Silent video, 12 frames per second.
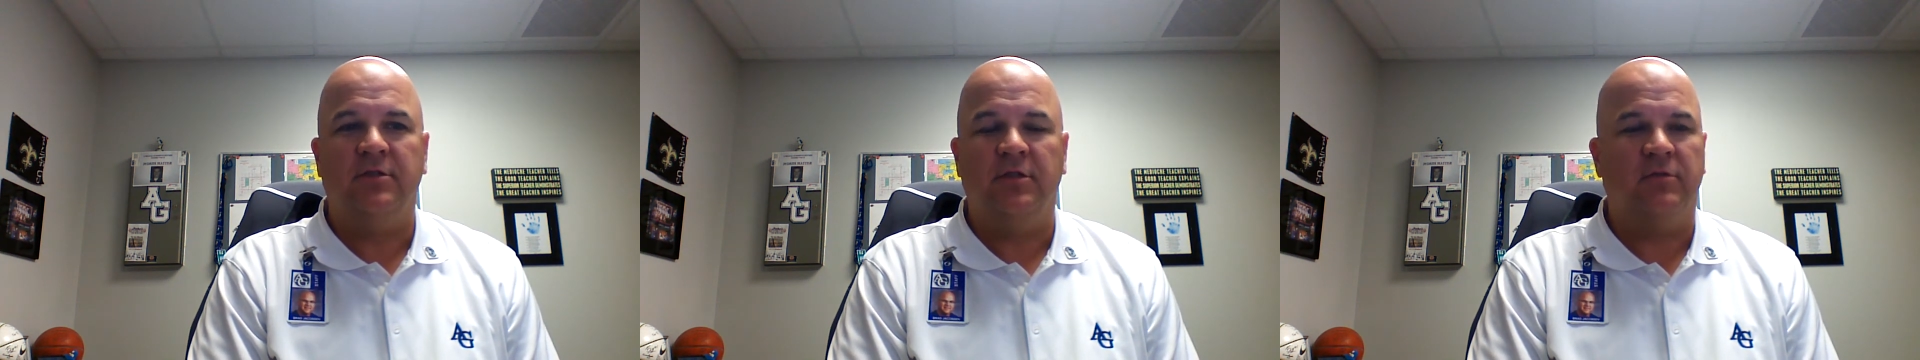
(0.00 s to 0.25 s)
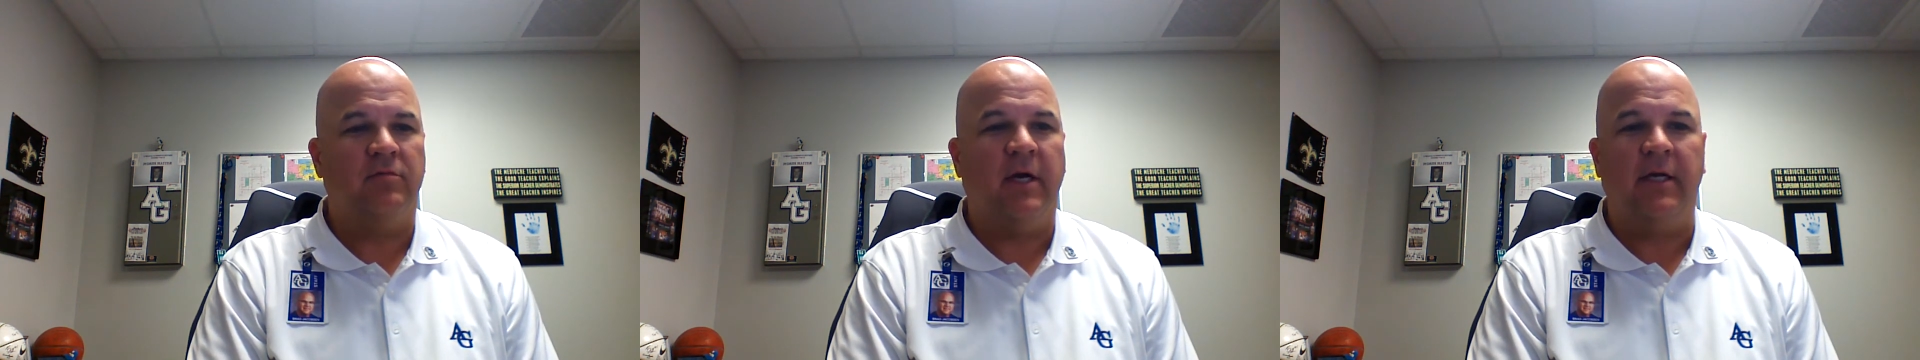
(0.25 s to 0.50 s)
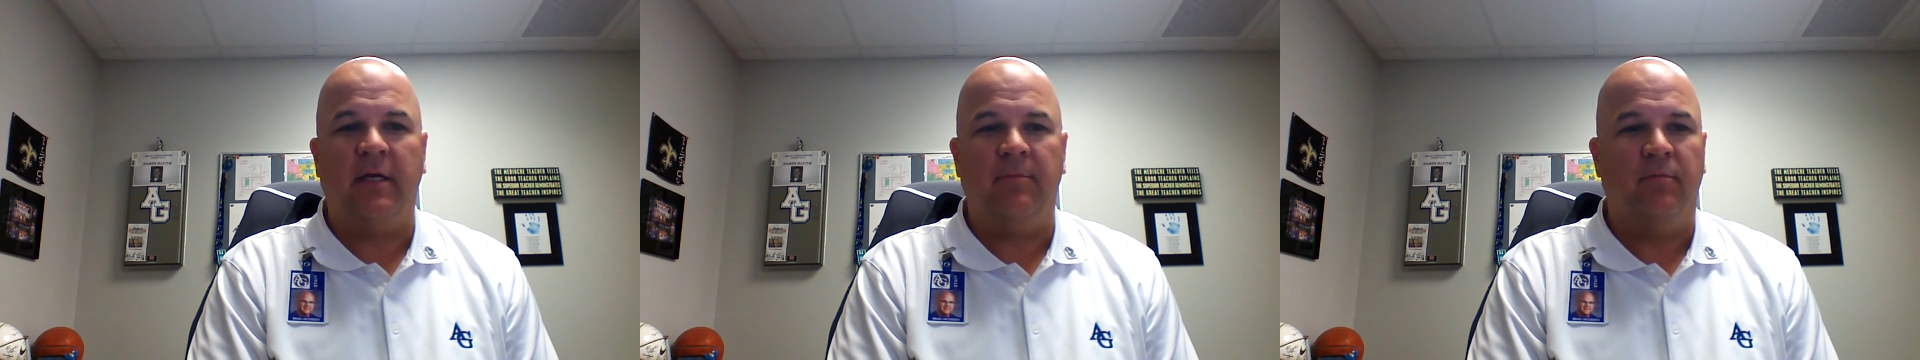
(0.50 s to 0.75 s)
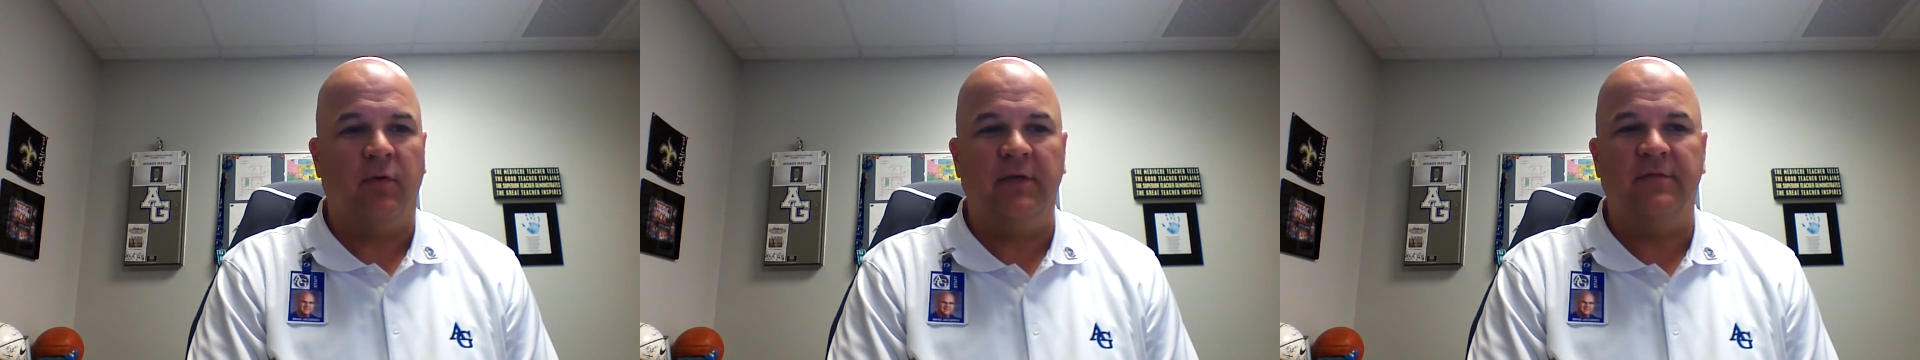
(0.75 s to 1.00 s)
just write a
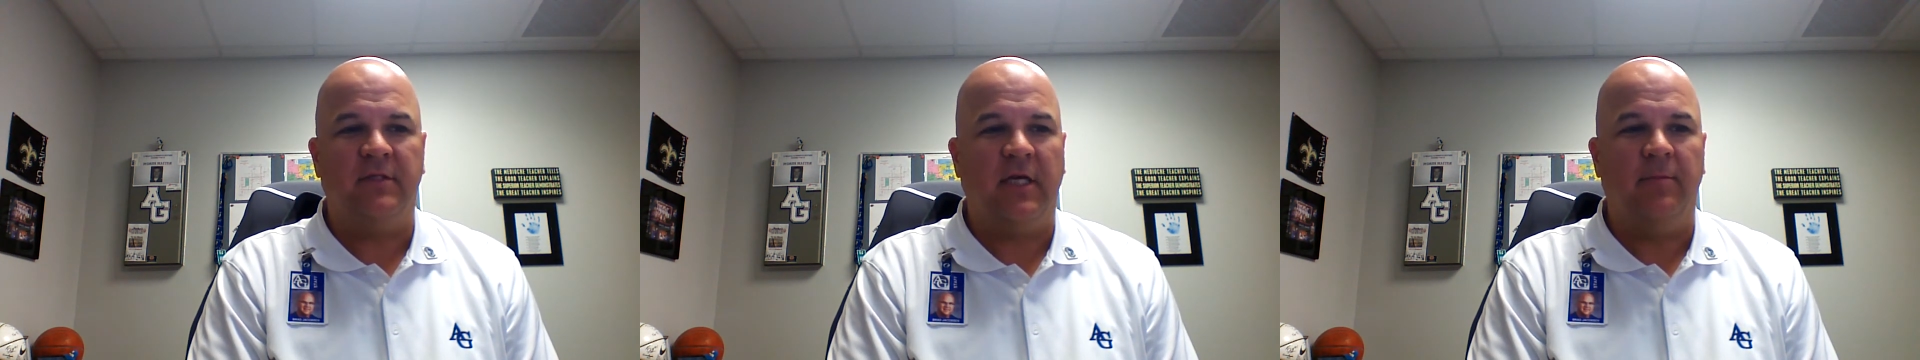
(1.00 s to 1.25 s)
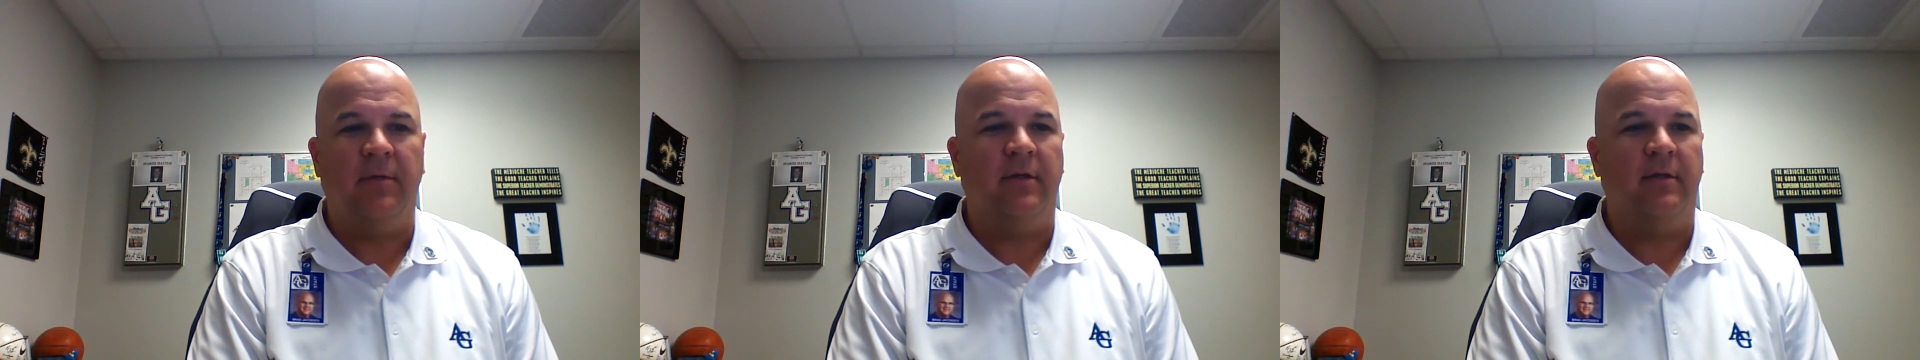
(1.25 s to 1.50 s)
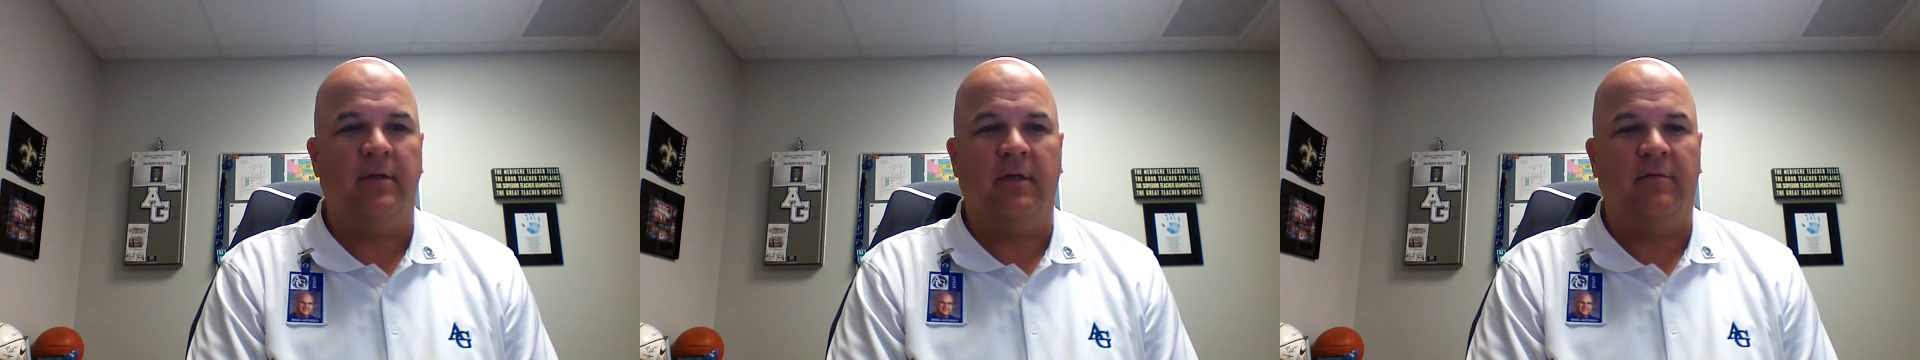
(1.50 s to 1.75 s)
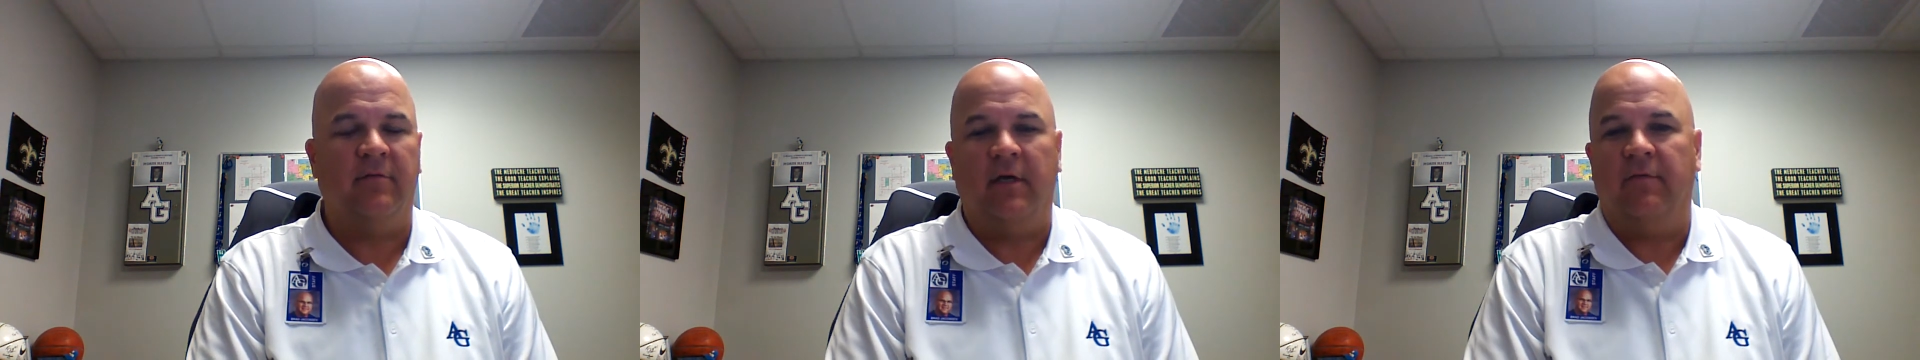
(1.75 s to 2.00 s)
brief statement
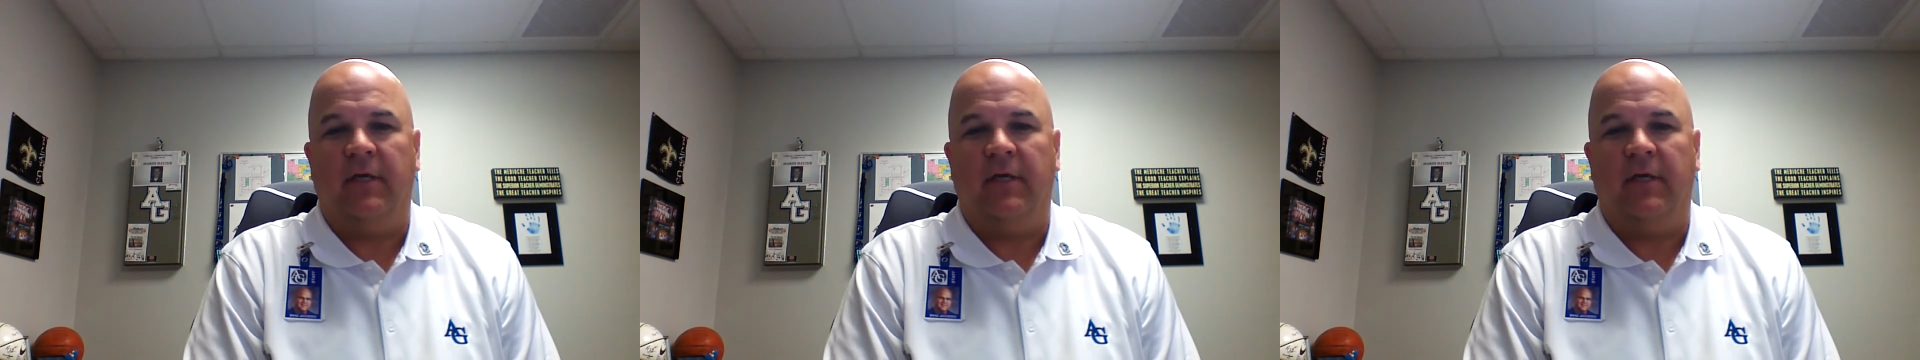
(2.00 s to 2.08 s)
of